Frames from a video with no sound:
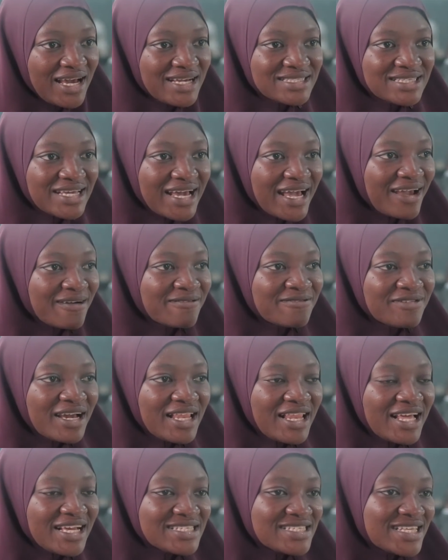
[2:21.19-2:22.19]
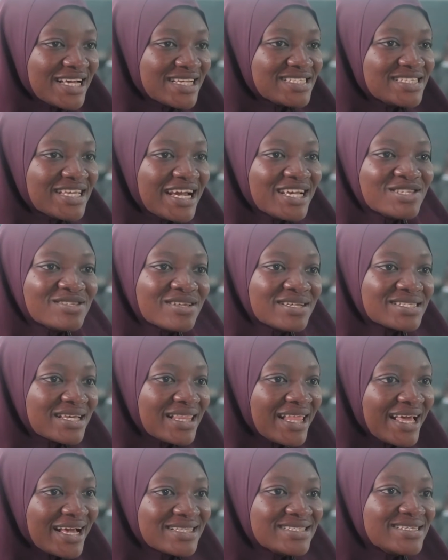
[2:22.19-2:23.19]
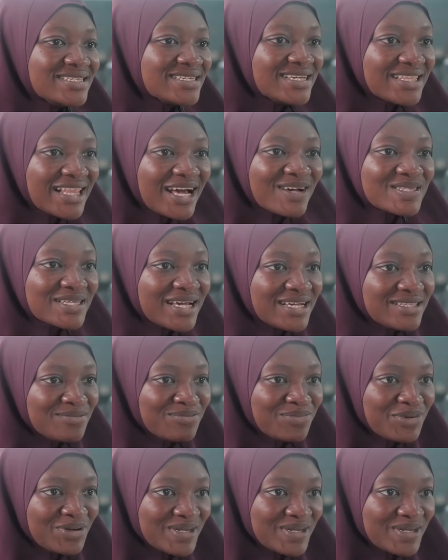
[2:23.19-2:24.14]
And I have realized that there is nothing like thinking outside the